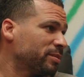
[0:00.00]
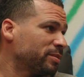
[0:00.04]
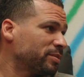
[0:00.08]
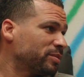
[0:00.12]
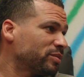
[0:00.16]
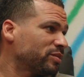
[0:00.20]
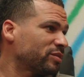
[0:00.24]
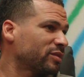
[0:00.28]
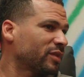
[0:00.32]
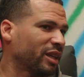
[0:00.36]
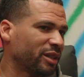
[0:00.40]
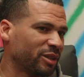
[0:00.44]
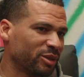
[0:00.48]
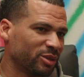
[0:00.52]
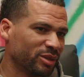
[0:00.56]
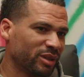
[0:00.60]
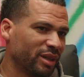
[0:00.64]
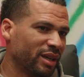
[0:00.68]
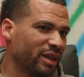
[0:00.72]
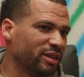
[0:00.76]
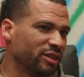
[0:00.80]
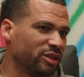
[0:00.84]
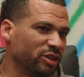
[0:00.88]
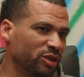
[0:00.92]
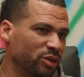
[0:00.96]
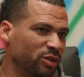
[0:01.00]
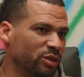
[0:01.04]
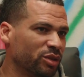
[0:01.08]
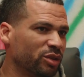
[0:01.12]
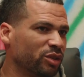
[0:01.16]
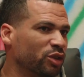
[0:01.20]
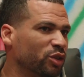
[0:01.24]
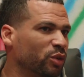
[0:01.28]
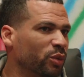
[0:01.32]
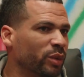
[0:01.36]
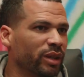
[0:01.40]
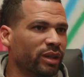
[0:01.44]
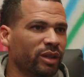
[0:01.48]
Mm-hmm. Like you said,
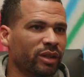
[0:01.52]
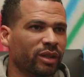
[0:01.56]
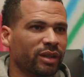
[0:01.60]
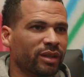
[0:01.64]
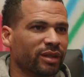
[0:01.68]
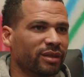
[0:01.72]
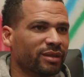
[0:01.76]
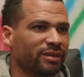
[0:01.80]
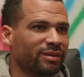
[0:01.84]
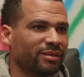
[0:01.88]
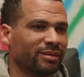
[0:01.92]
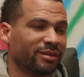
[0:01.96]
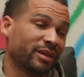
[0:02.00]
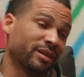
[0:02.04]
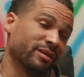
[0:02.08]
you went on